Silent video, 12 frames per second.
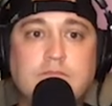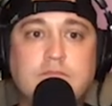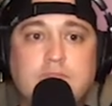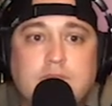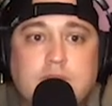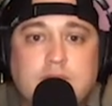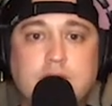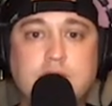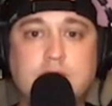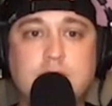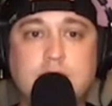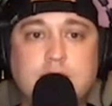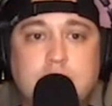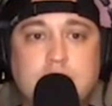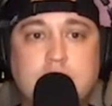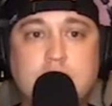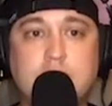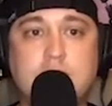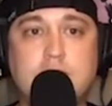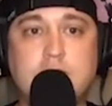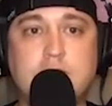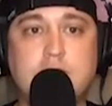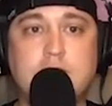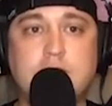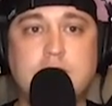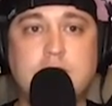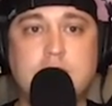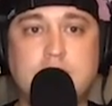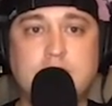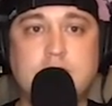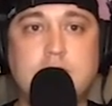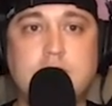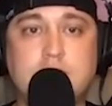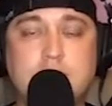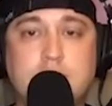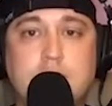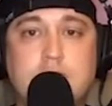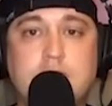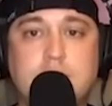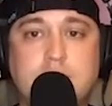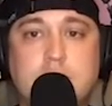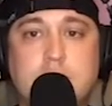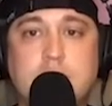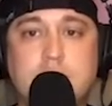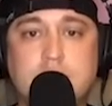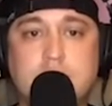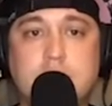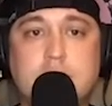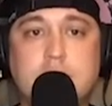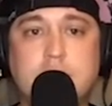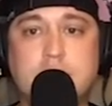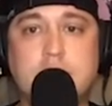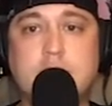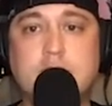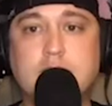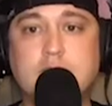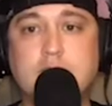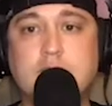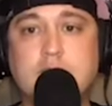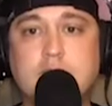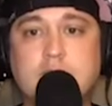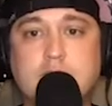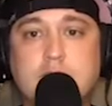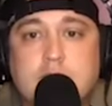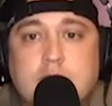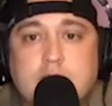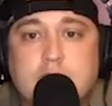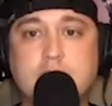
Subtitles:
The person shown says nothing.